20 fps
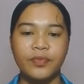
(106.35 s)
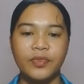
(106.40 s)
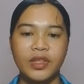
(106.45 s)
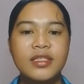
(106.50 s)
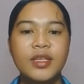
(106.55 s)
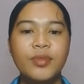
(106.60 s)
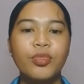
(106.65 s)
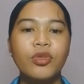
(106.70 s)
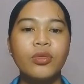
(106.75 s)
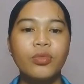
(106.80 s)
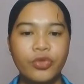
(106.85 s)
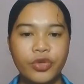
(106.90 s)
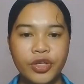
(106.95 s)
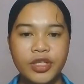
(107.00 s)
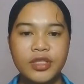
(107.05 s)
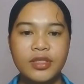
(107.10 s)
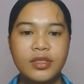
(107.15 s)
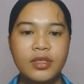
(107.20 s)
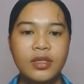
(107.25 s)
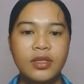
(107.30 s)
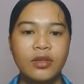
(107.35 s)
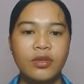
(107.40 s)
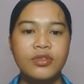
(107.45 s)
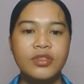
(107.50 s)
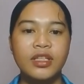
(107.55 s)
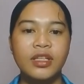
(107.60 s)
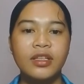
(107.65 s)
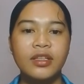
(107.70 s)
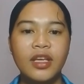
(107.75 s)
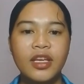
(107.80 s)
In simple words,
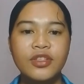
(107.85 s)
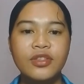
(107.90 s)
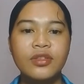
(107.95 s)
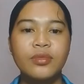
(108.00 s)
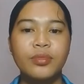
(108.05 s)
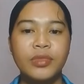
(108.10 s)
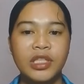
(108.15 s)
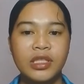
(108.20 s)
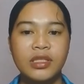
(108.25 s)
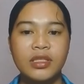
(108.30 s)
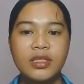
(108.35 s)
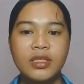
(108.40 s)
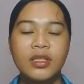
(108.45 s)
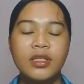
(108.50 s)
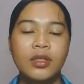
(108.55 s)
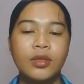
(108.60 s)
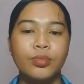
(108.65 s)
consolidation means